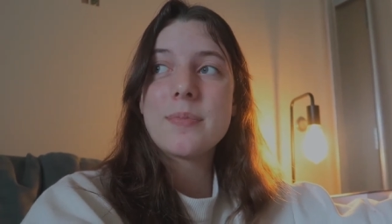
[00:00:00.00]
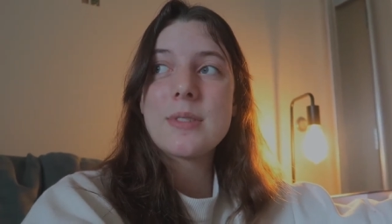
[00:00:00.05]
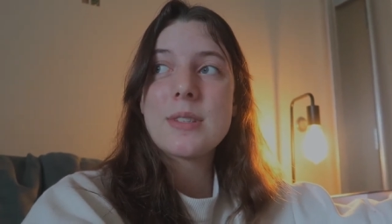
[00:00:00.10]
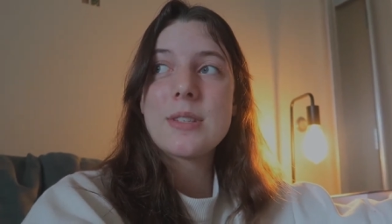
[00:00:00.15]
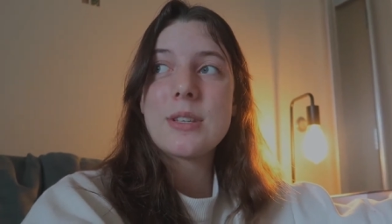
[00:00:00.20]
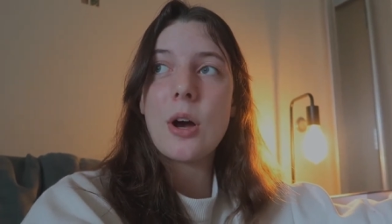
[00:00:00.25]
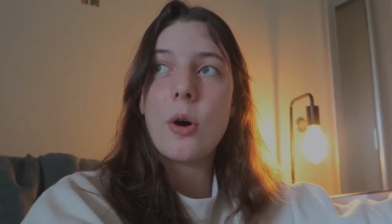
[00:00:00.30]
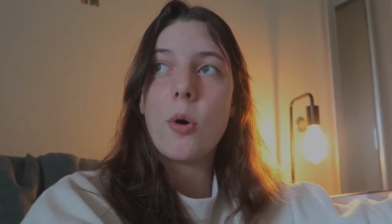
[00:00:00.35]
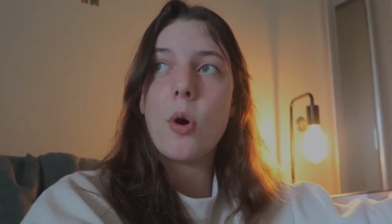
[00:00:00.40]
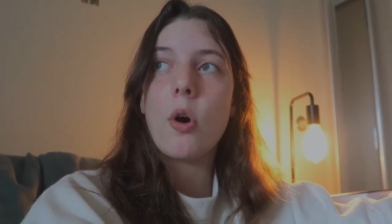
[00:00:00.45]

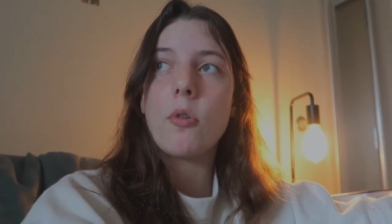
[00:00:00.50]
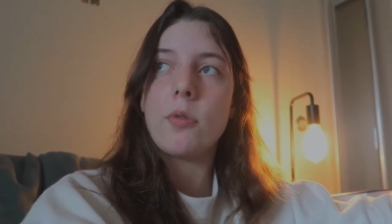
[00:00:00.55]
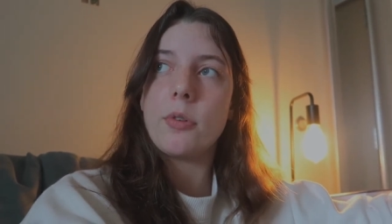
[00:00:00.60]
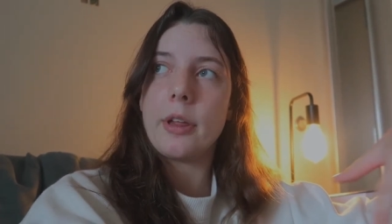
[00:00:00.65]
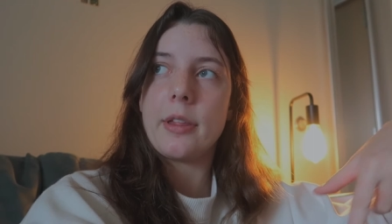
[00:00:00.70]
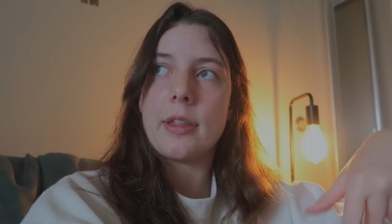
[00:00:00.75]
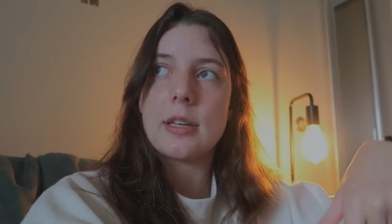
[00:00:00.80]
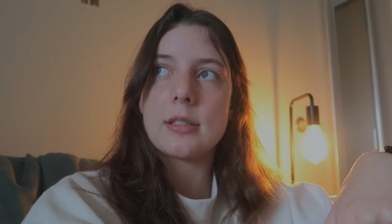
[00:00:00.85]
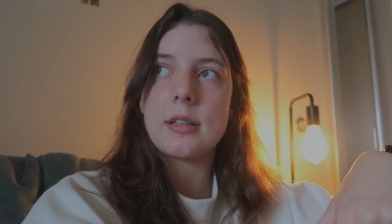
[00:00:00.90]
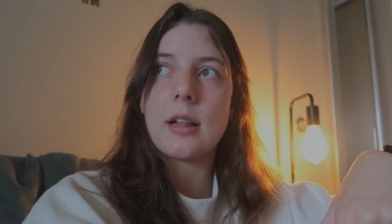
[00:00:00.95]
so
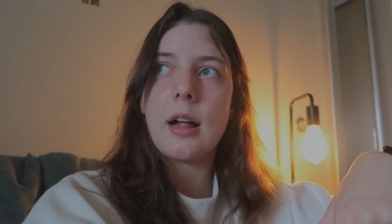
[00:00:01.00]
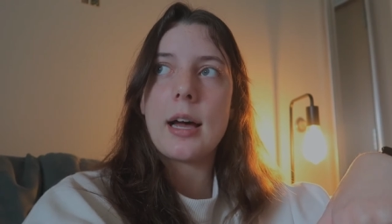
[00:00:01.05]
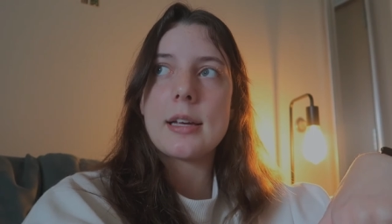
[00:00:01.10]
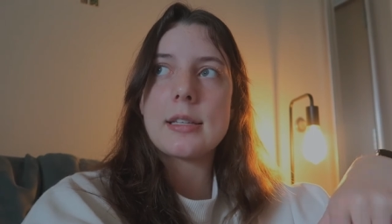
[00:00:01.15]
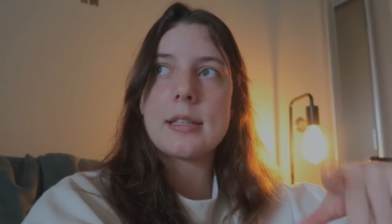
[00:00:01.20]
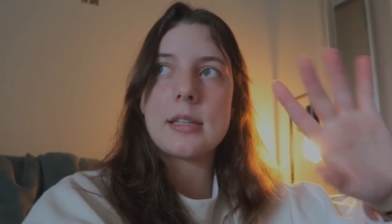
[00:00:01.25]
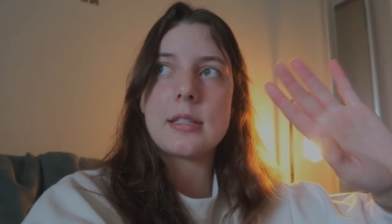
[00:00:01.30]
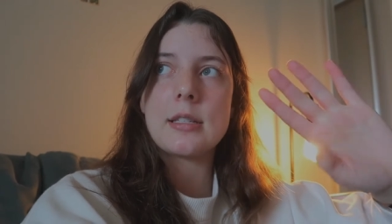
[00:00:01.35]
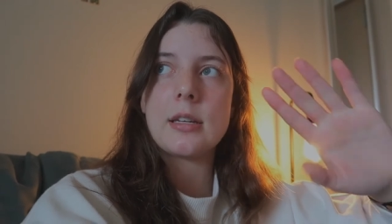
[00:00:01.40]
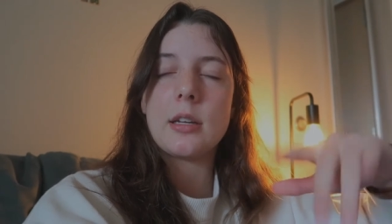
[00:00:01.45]
hopefully this
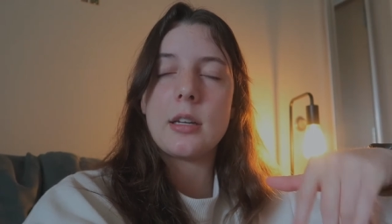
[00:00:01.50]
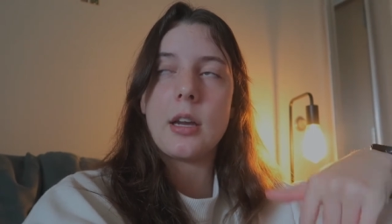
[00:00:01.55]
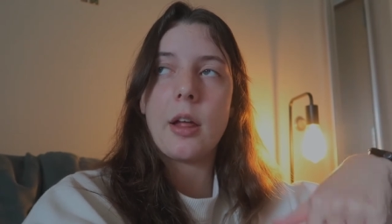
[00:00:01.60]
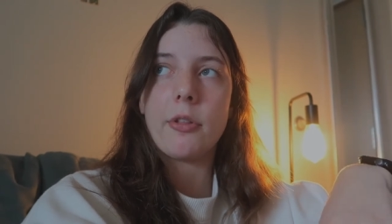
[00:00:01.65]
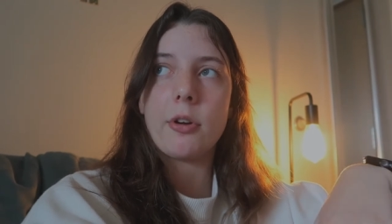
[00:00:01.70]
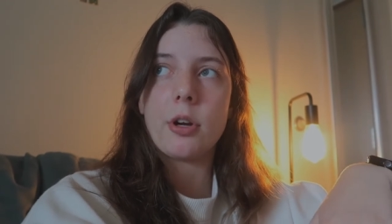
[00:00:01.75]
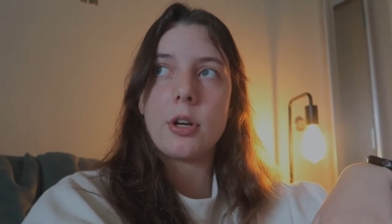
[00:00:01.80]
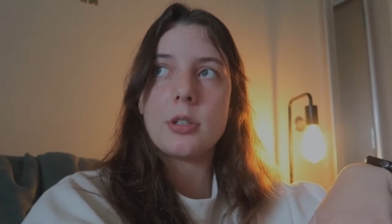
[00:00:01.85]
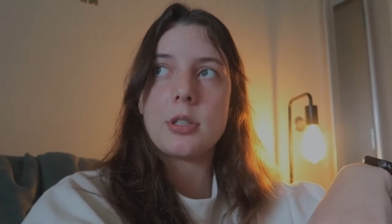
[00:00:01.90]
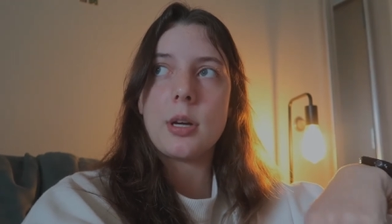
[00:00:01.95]
class is
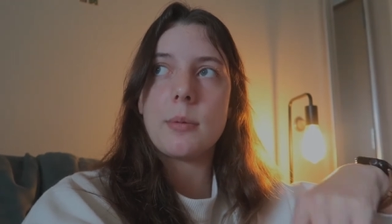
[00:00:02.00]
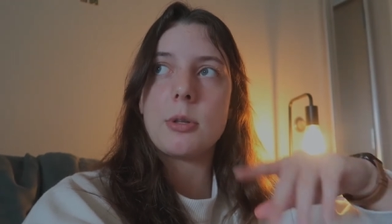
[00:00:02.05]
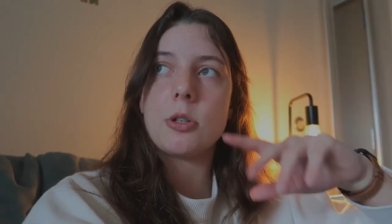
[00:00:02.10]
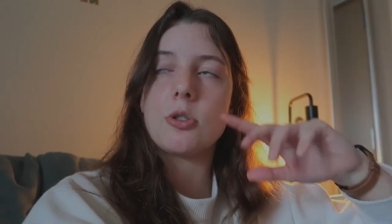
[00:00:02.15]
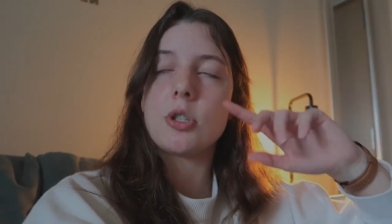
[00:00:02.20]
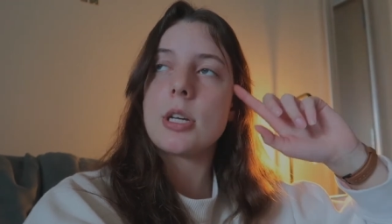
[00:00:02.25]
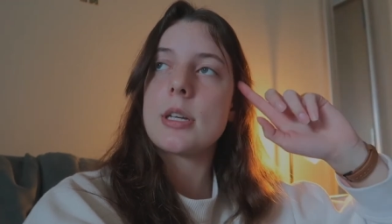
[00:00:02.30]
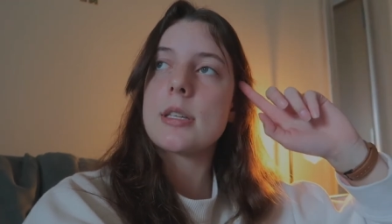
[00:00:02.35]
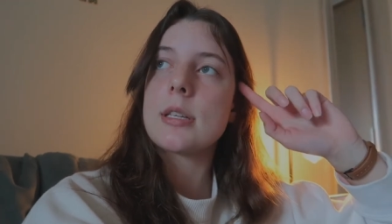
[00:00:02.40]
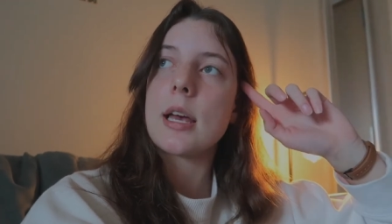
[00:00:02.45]
another
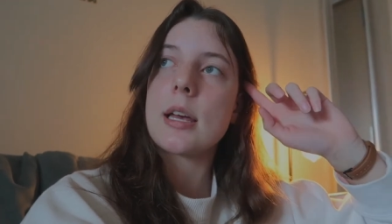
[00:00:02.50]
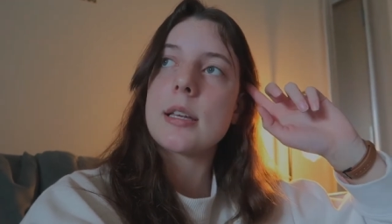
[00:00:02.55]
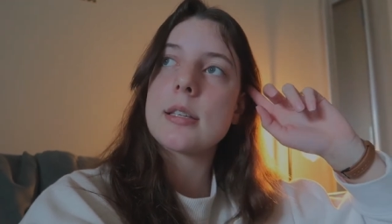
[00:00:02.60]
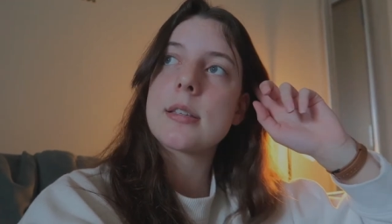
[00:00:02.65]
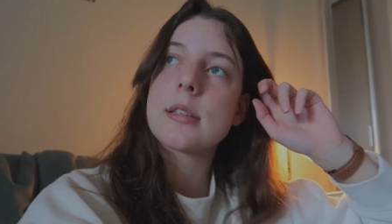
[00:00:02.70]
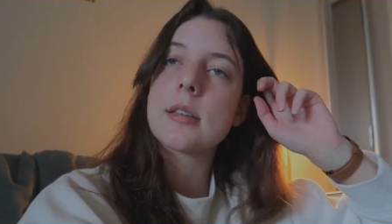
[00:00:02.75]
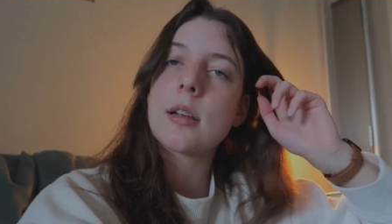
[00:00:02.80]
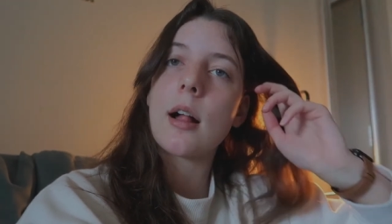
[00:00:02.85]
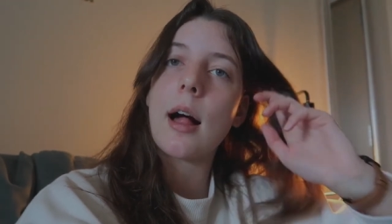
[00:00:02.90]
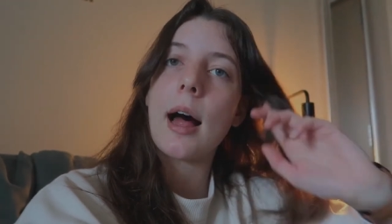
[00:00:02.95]

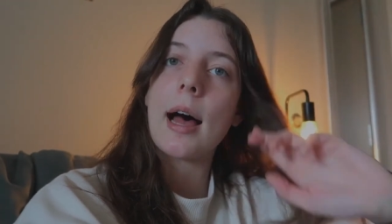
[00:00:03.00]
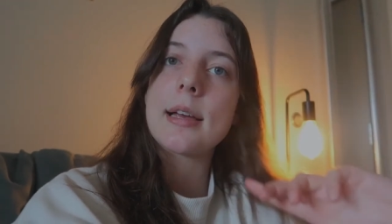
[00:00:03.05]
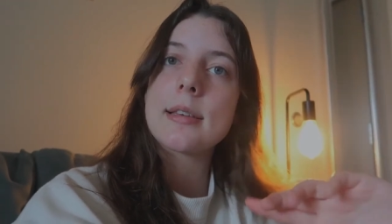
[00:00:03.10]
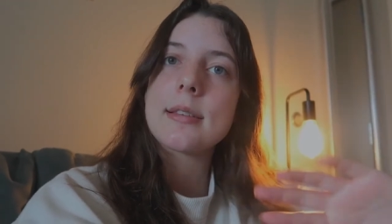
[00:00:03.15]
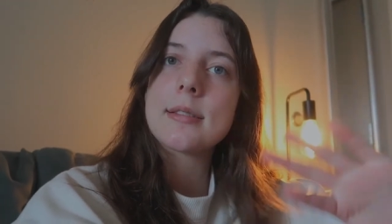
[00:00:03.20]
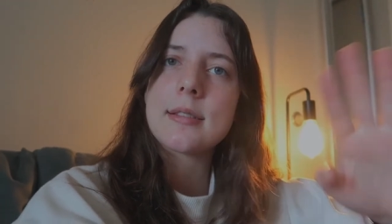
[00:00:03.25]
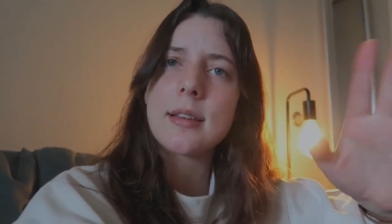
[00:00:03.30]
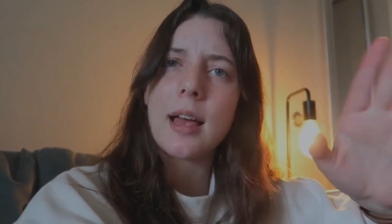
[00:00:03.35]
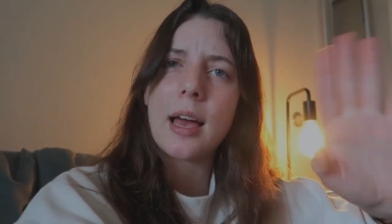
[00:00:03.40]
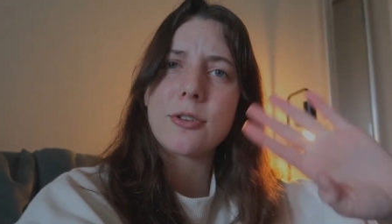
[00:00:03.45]
wgss class
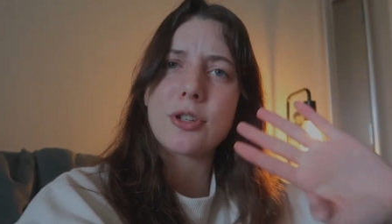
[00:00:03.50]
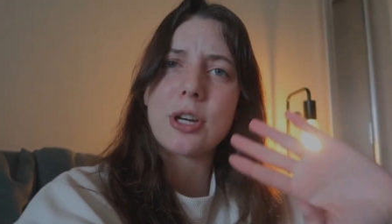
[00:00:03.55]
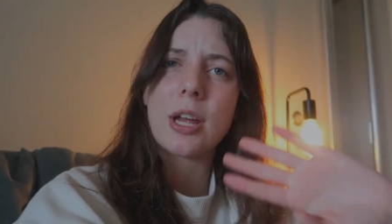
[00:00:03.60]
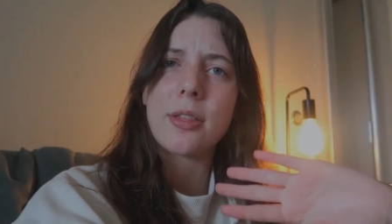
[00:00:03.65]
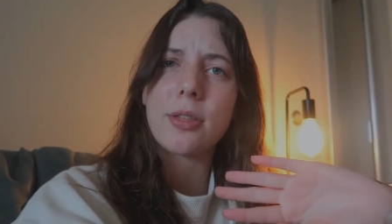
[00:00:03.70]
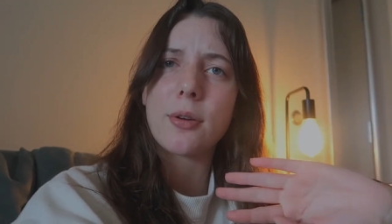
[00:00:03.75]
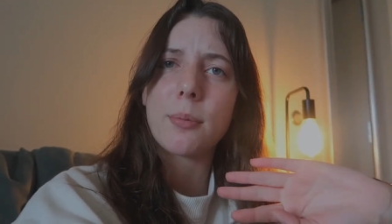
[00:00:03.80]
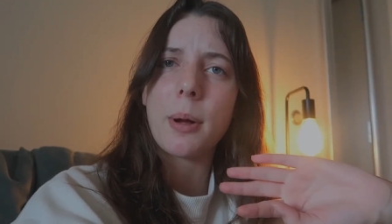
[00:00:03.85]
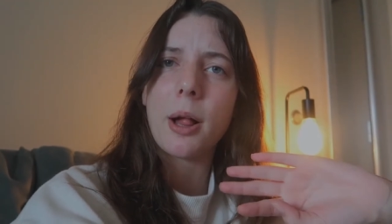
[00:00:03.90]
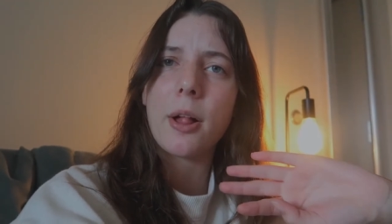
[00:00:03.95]
slash
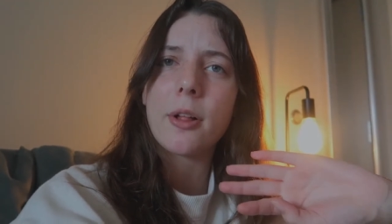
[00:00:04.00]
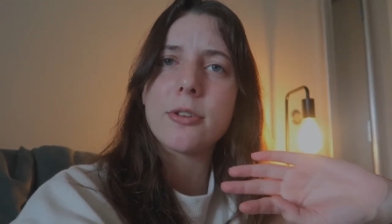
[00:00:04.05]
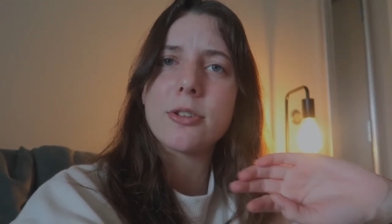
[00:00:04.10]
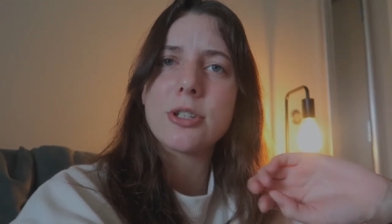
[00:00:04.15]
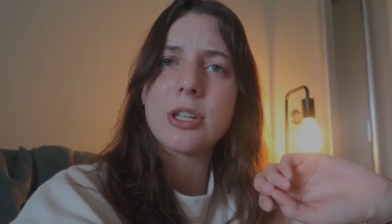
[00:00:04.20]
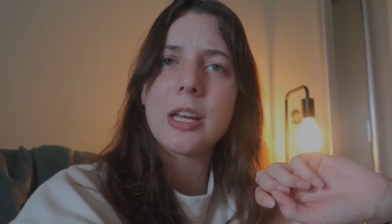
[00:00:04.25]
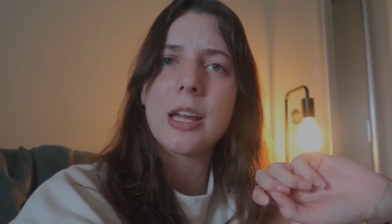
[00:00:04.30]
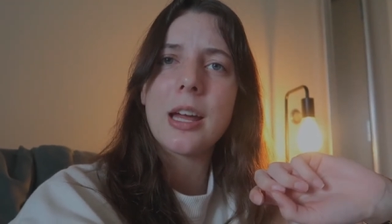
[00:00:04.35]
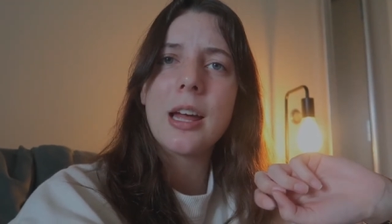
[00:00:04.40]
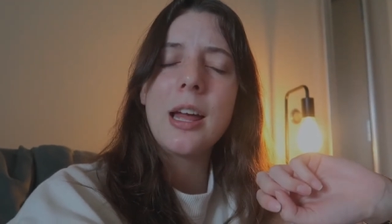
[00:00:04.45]

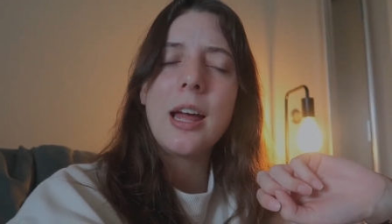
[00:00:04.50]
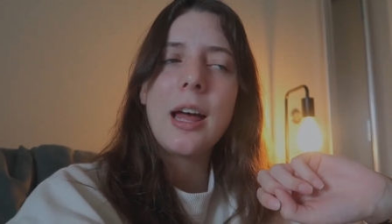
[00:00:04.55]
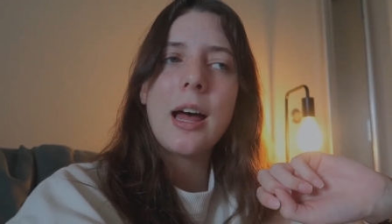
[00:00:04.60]
anthropology